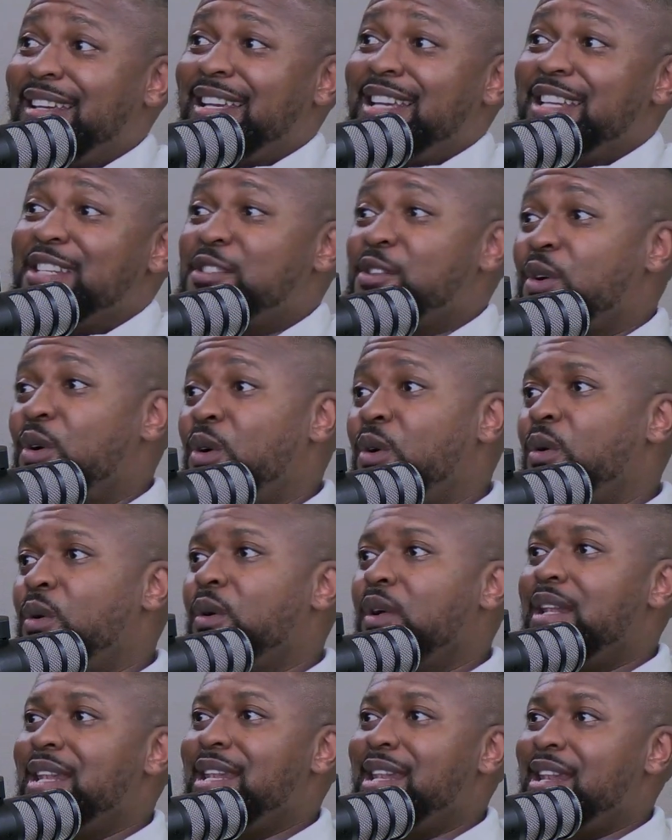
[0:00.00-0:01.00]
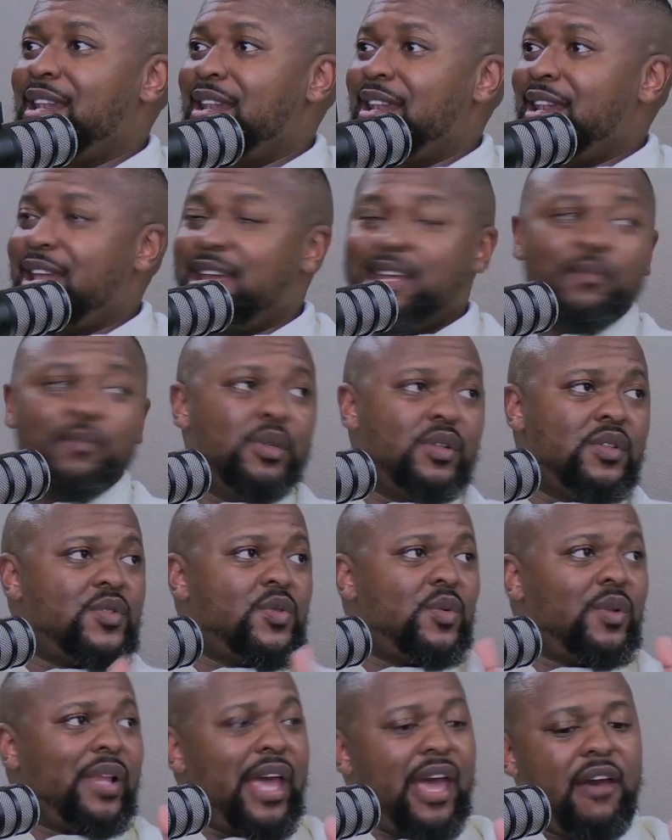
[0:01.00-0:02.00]
So labels
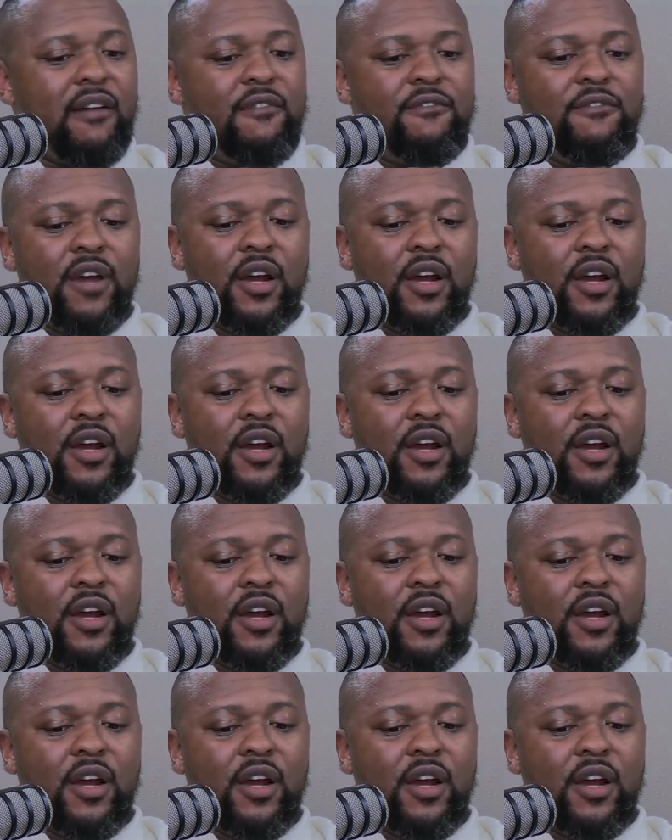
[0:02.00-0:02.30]
will have